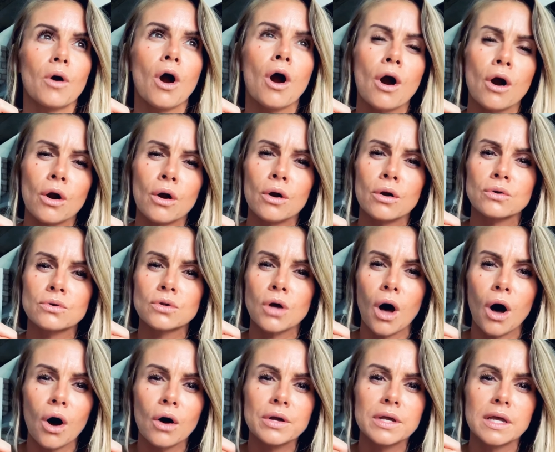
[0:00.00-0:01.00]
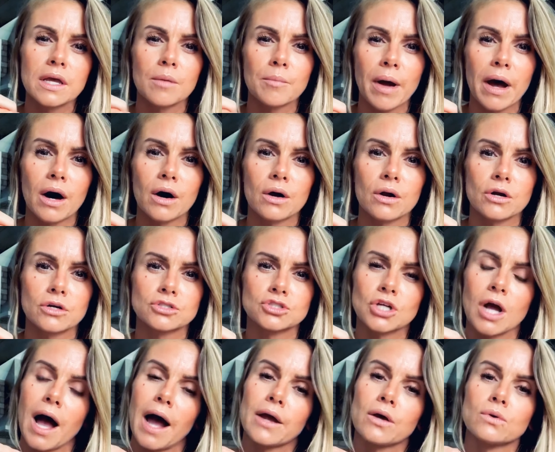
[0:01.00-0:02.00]
her talking about her
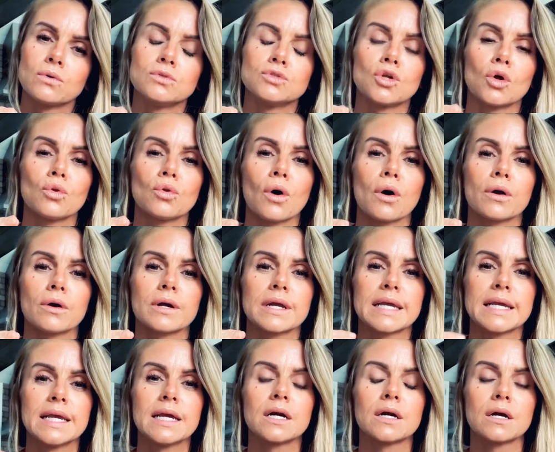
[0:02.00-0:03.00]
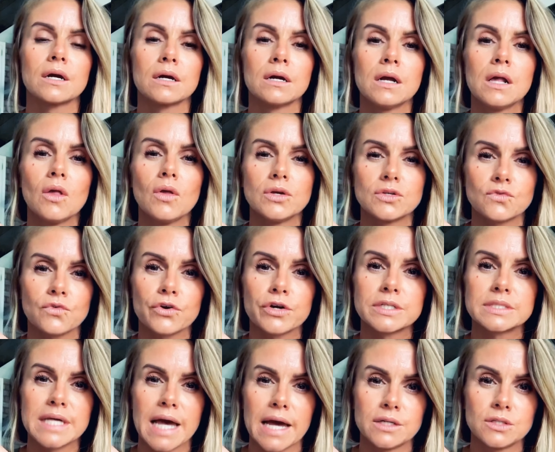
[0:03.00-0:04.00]
child who's no longer here is for
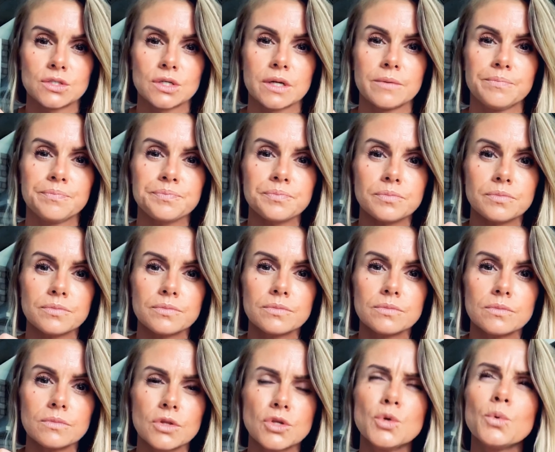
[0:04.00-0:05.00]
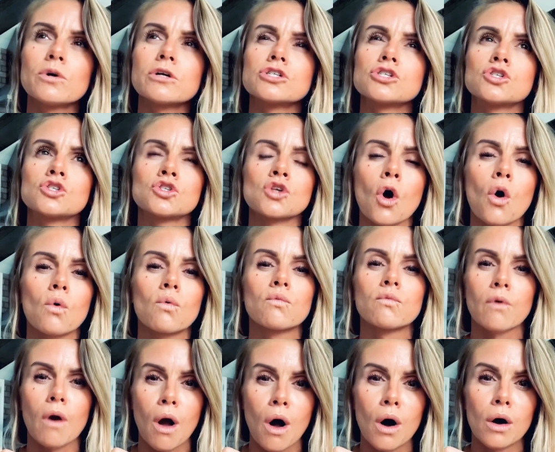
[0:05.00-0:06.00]
attention. You are so
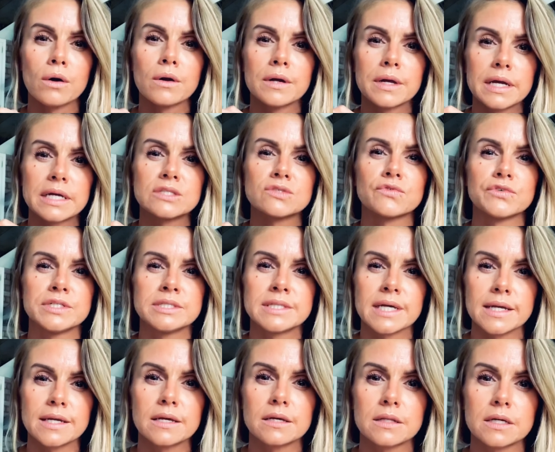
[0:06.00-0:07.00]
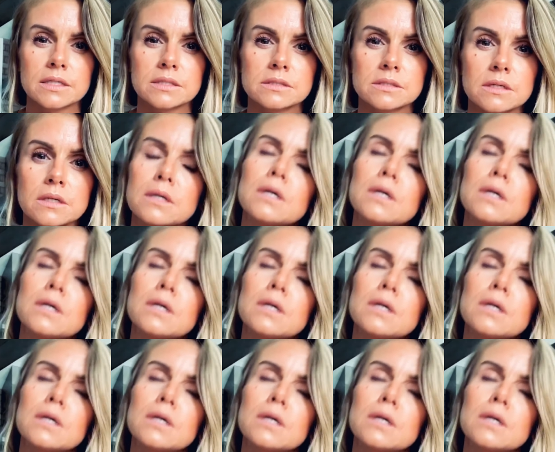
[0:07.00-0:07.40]
wrong. It's ridiculous.